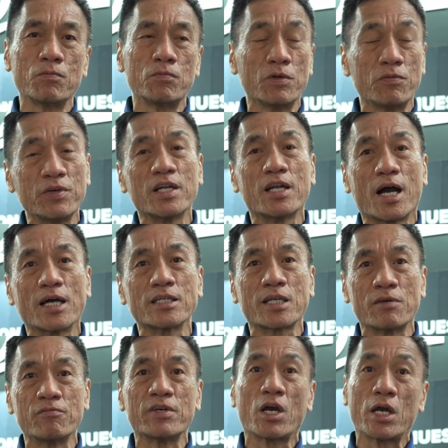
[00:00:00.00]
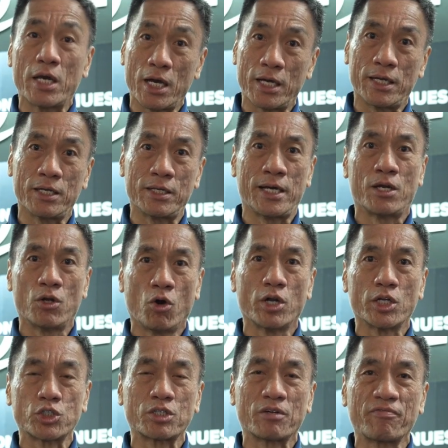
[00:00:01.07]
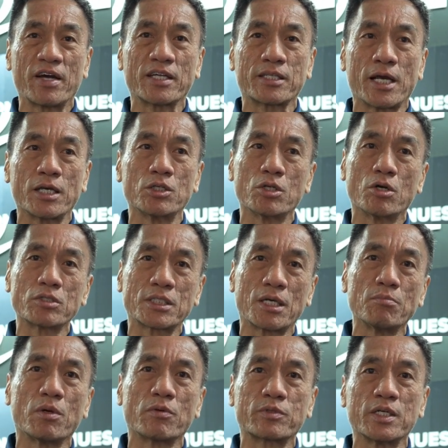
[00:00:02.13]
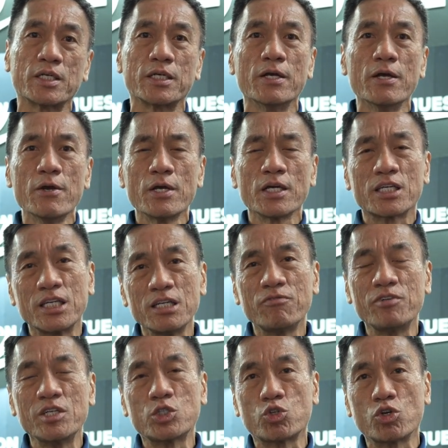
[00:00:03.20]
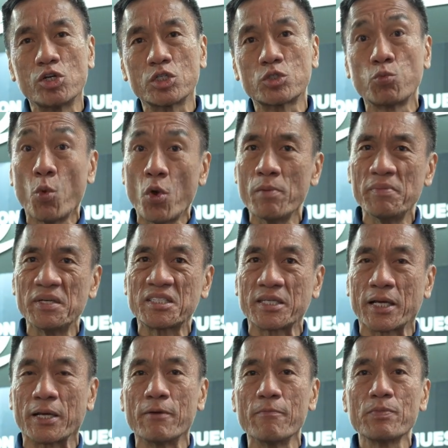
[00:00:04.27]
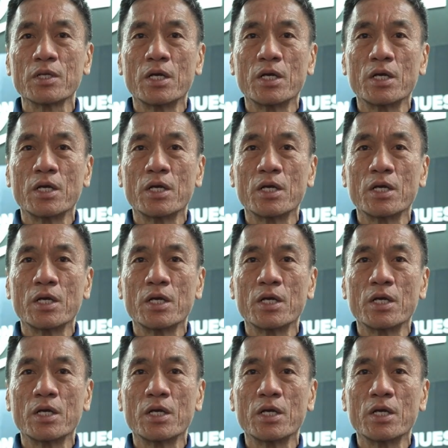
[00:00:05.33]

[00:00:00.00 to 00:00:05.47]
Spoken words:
we realize and we acknowledge the fact that, you know, some of the key features were missing.